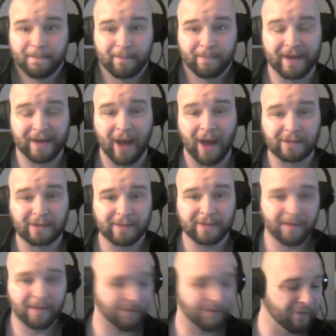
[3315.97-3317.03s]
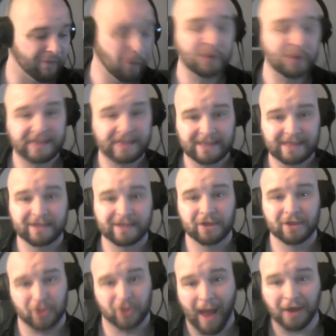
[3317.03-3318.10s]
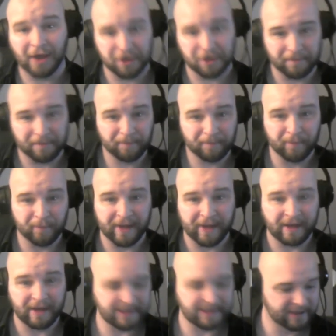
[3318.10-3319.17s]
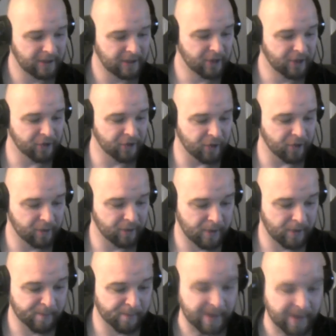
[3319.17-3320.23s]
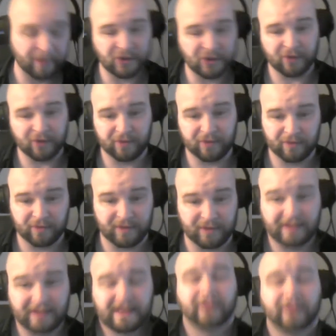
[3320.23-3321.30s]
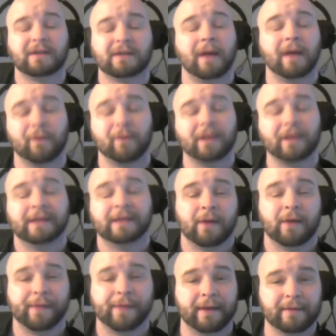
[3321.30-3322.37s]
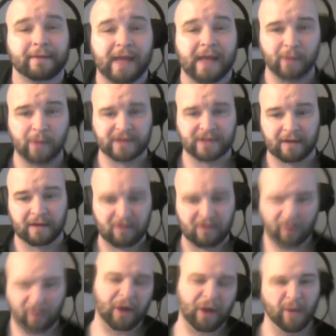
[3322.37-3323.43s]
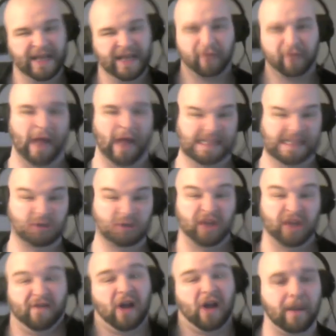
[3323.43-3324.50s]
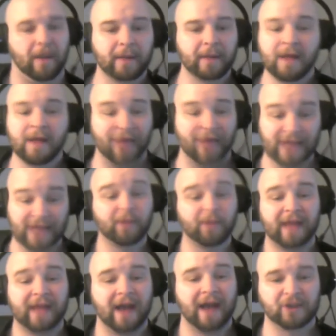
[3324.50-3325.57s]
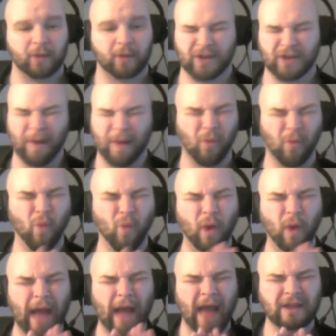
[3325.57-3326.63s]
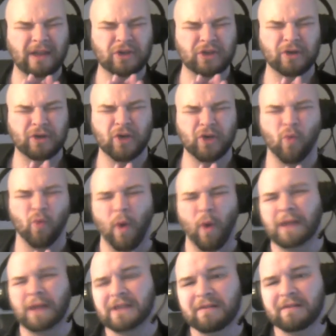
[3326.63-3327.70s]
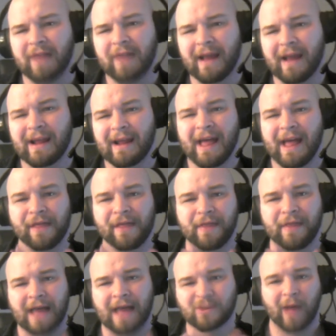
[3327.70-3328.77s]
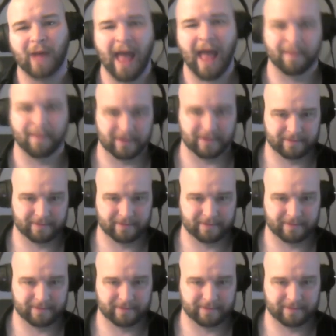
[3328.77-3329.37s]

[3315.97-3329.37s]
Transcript: But now it's become a full season distraction because people didn't take the time to really deal with it. It was a, well, no, we did it right, so shut the fuck up. That's what the attitude was. No matter what attitude you wanted to convey, that's what happened.